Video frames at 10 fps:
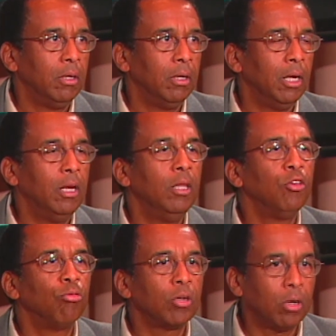And in
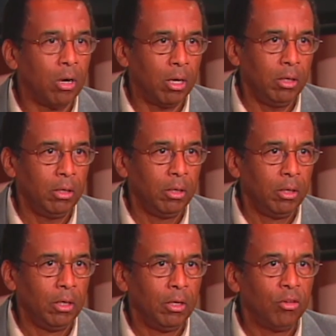this regard,
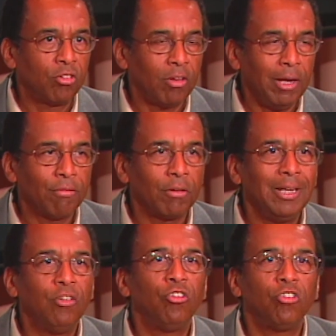slavery
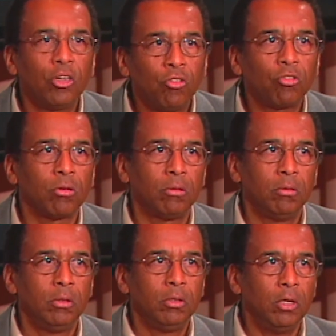is central
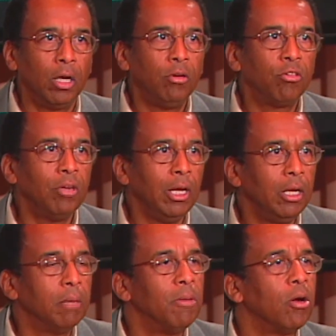to
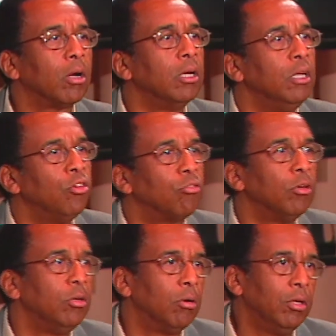understanding American history
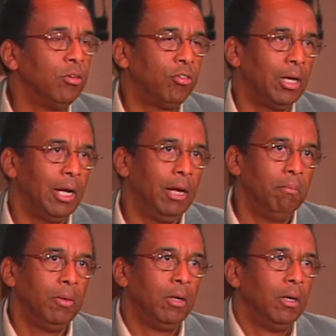during this time.
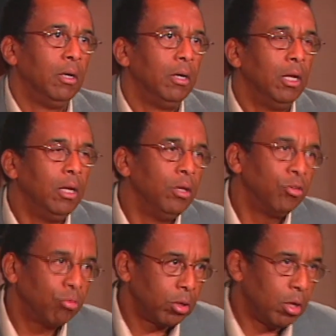And in
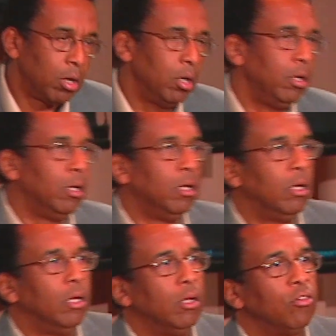this regard,
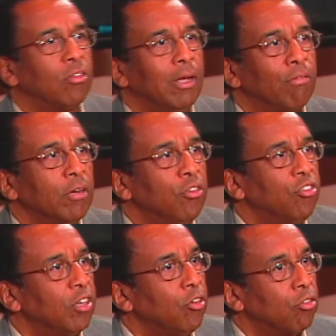slavery is
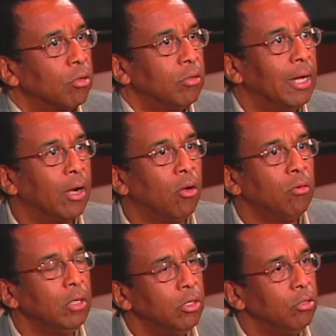central not
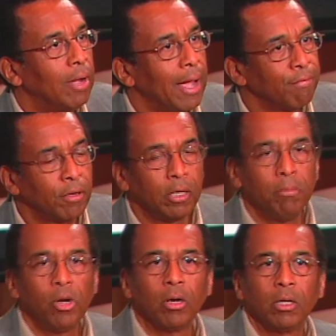only to African
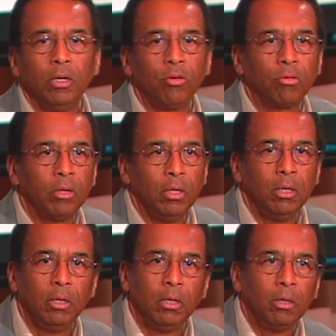American history,
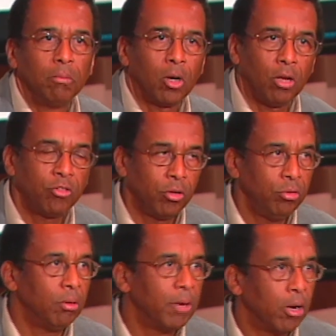but also
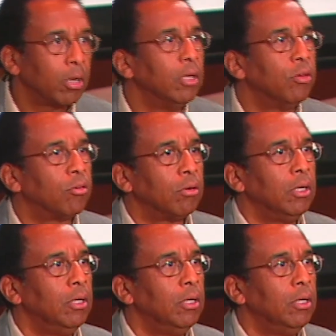to American history.